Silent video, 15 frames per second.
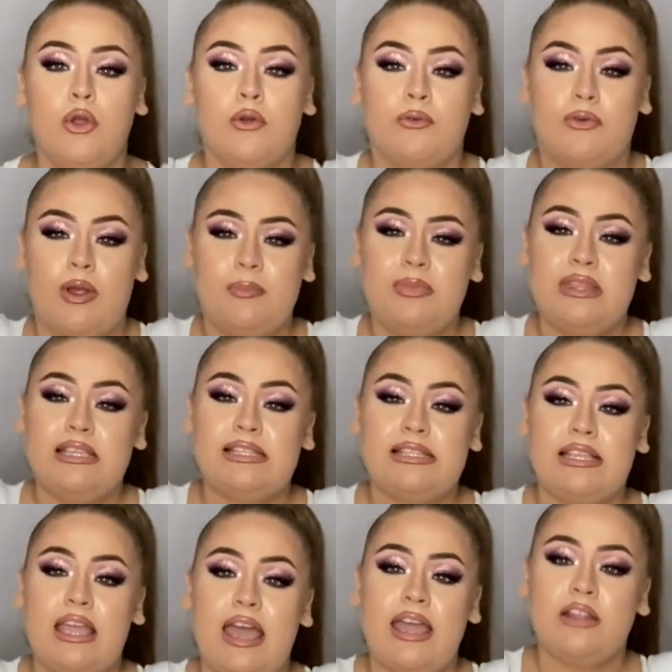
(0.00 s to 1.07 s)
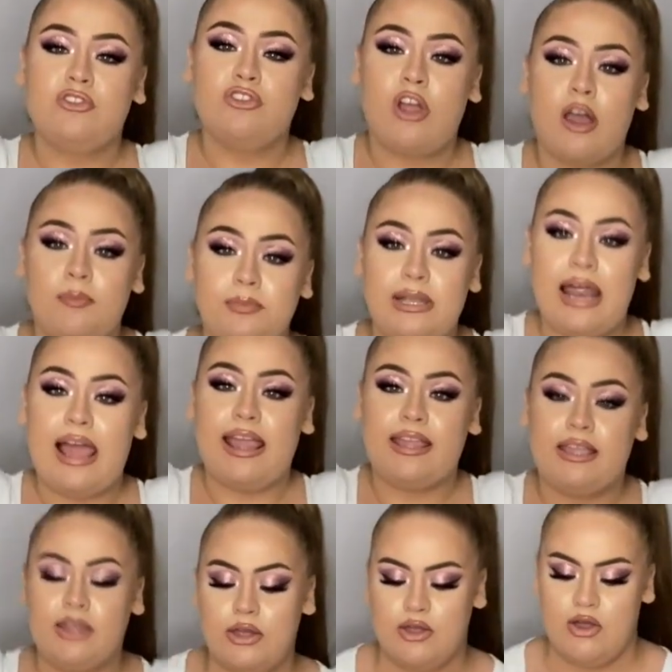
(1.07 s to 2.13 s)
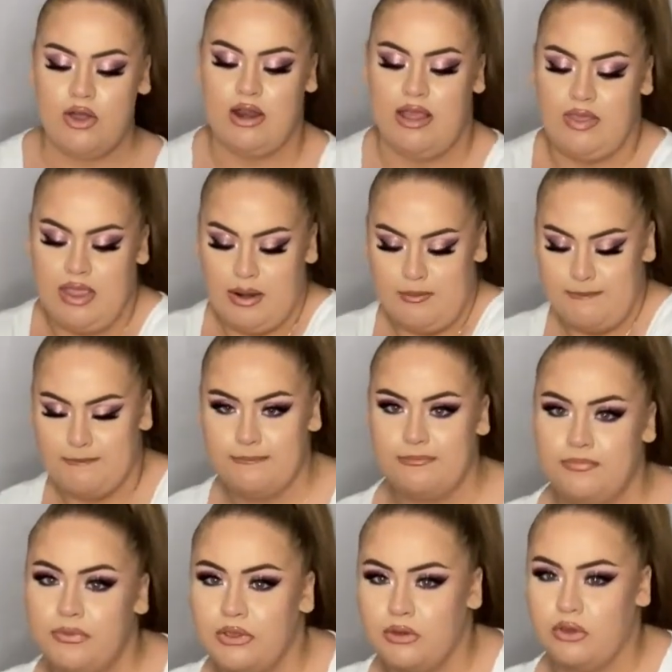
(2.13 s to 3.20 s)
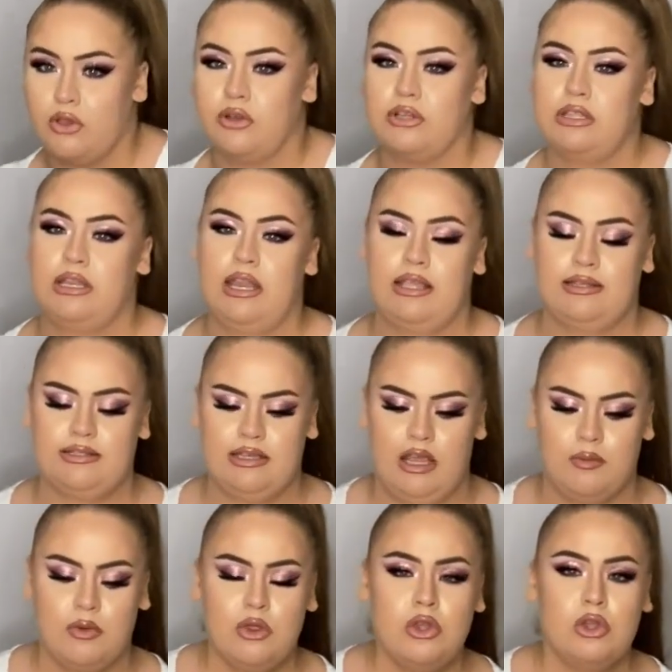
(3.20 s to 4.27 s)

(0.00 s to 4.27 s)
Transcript: From the sky drop like con, and then you go to the next step.